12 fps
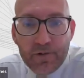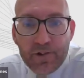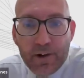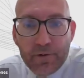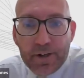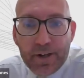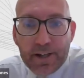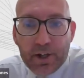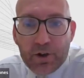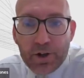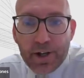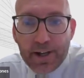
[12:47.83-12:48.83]
Sounded
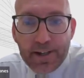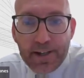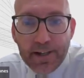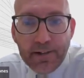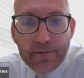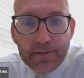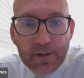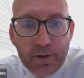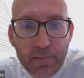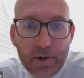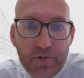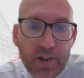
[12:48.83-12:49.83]
like a good idea,
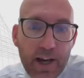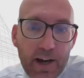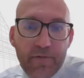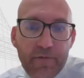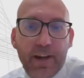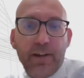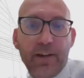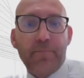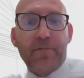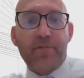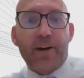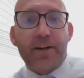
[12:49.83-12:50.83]
community cafe,
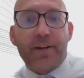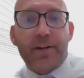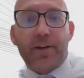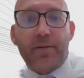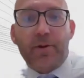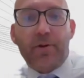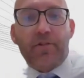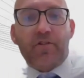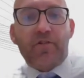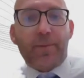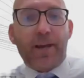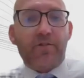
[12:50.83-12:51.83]
providing a
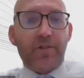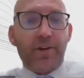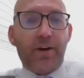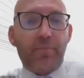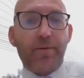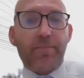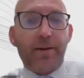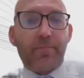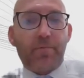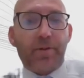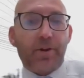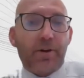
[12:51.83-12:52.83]
community space and helping
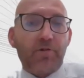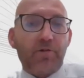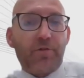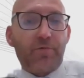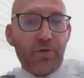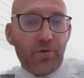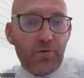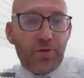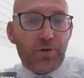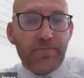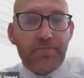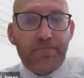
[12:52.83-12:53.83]
people with the cost of
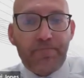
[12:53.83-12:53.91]
food.